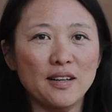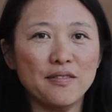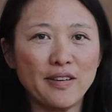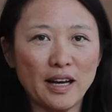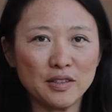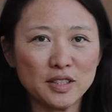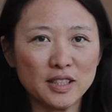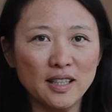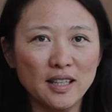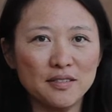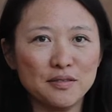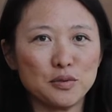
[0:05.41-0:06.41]
and founder
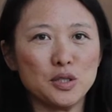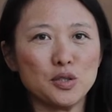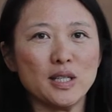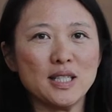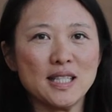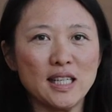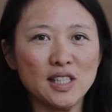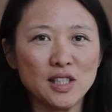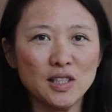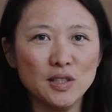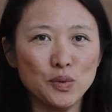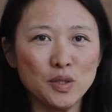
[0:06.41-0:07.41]
of Win
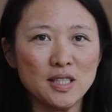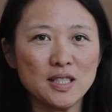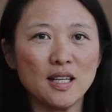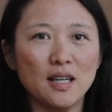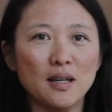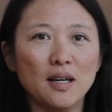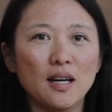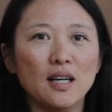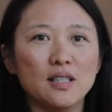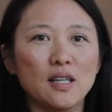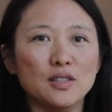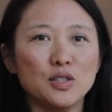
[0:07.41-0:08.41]
Translation, which is
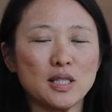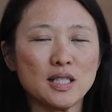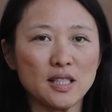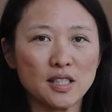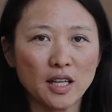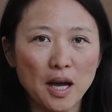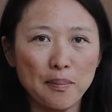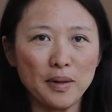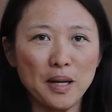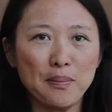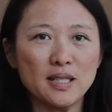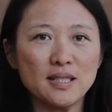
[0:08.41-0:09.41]
a translation
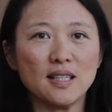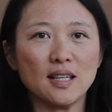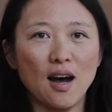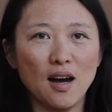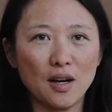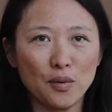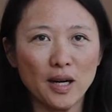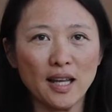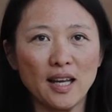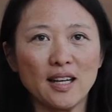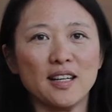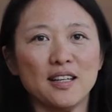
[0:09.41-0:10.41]
company based in Ottawa,
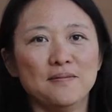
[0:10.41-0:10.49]
Canada.